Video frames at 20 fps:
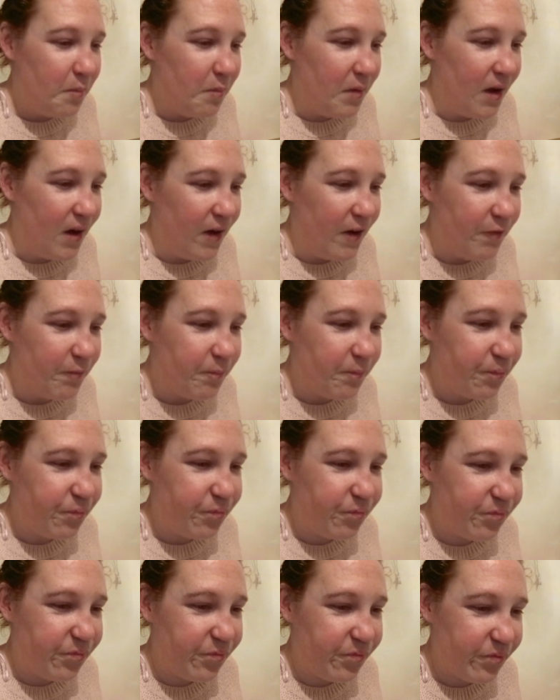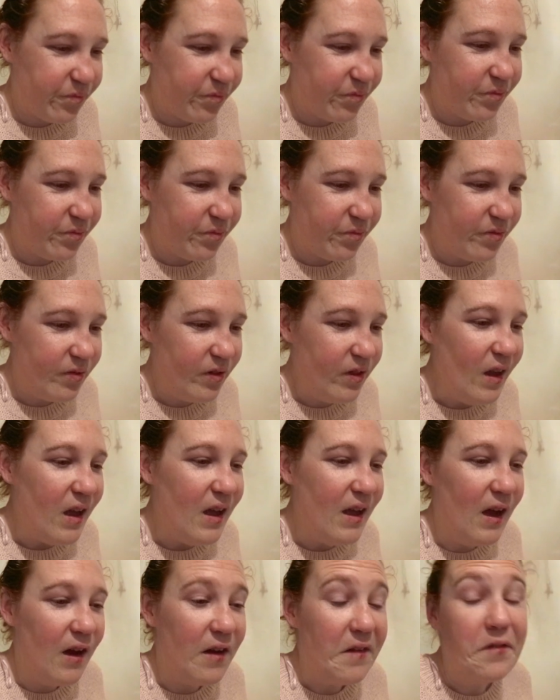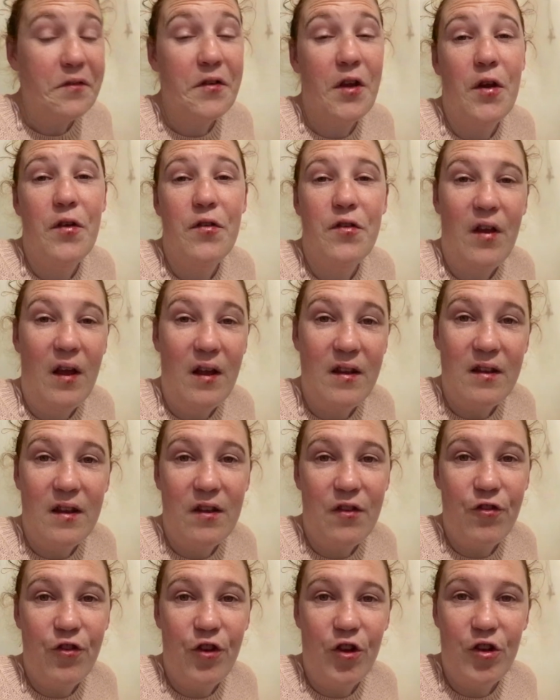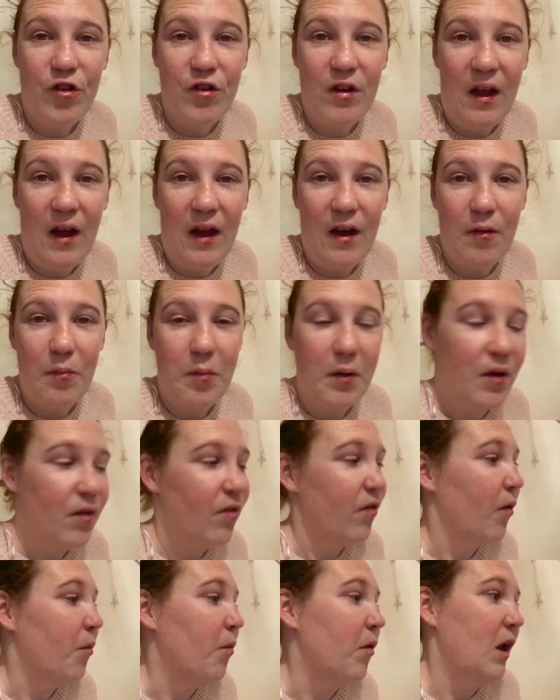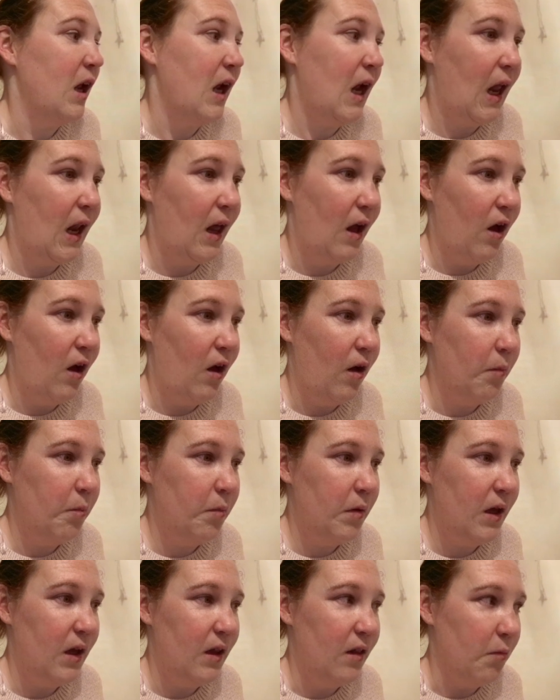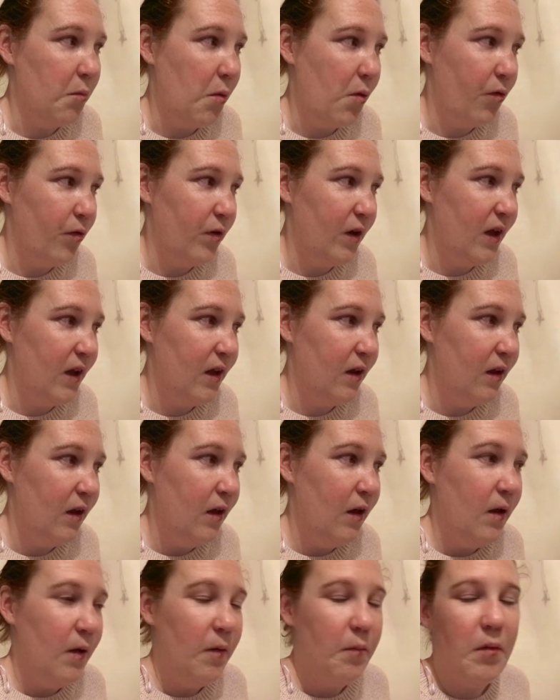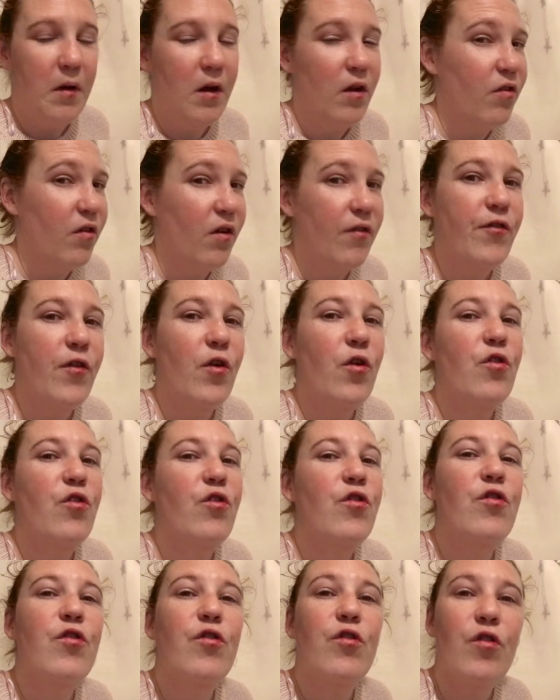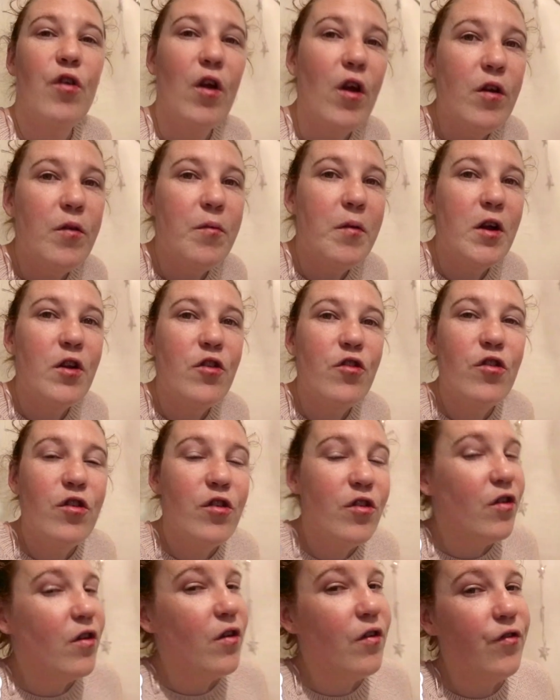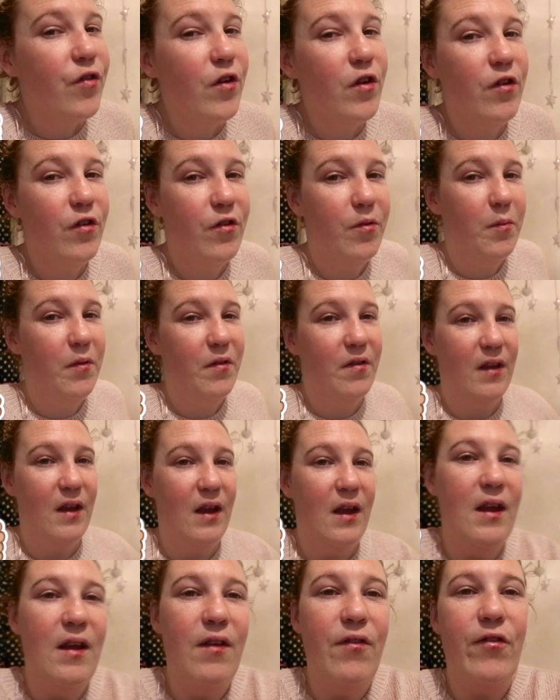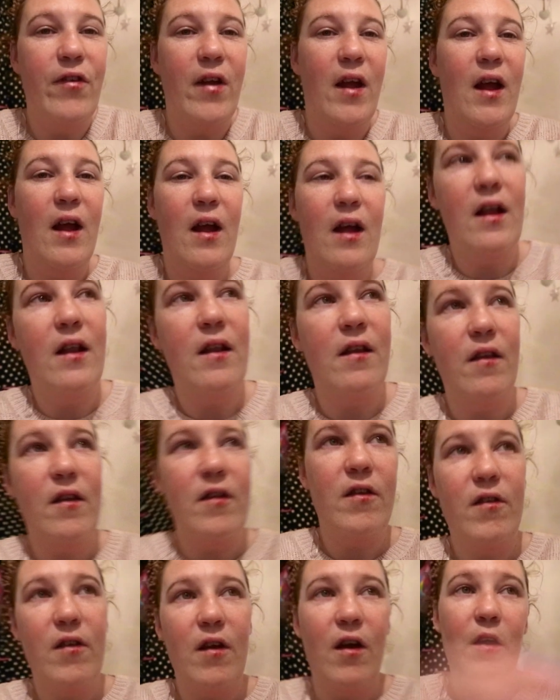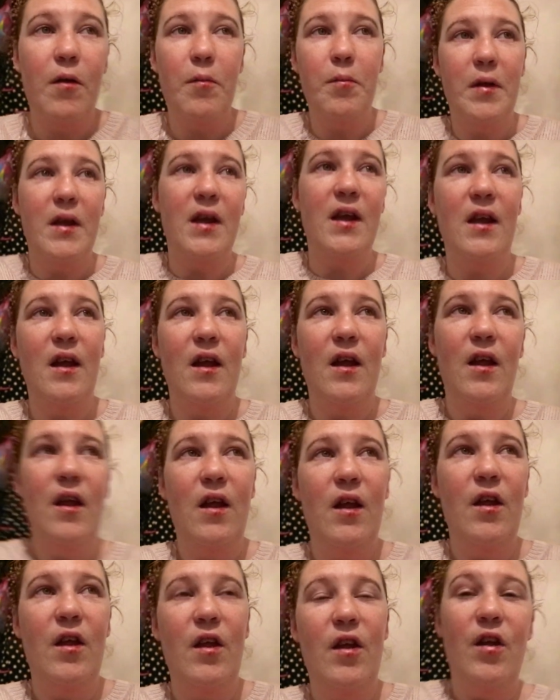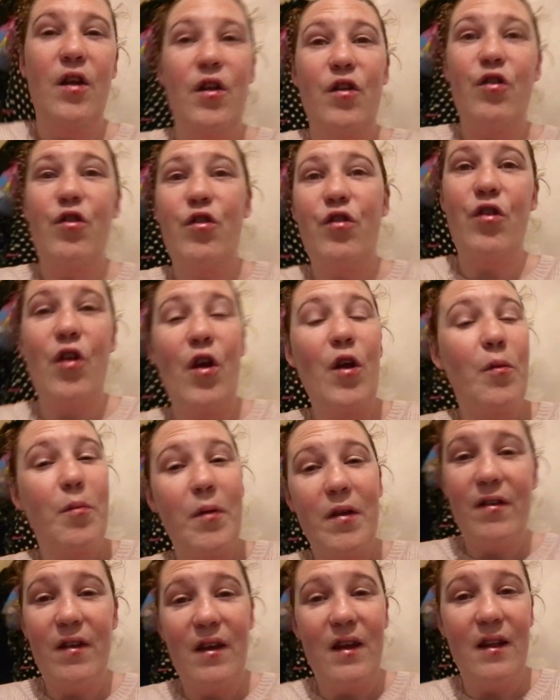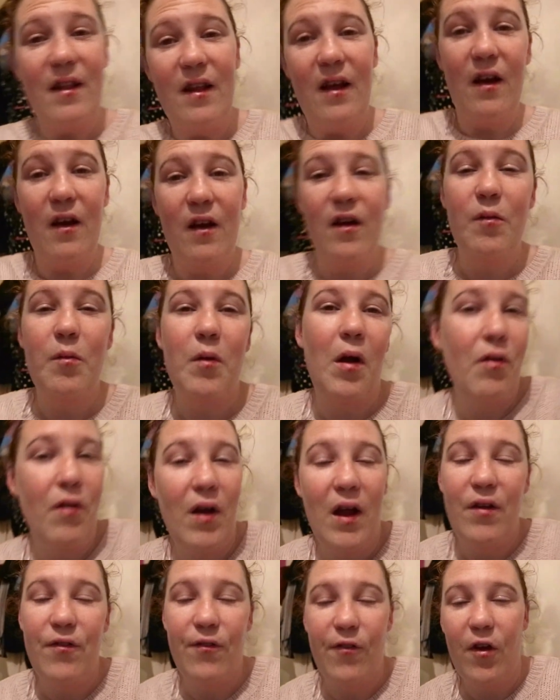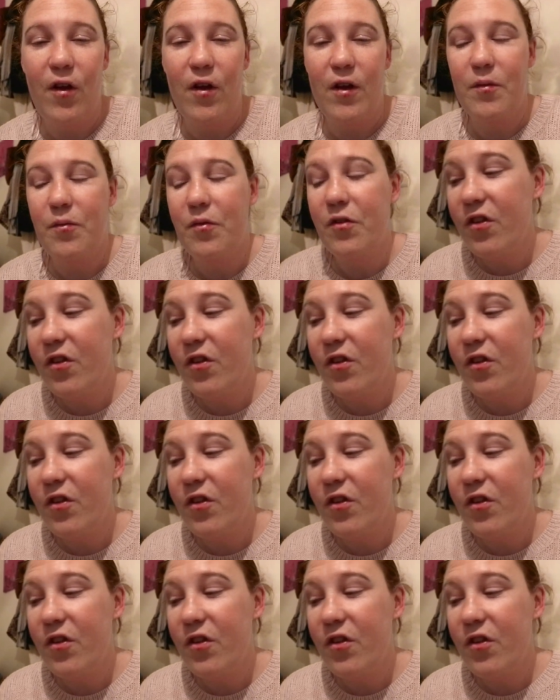But I am going to end this vlog now because I want to get it up in the morning. Because I've got so much to do for Christmas Eve and I'd be so busy that I won't have time.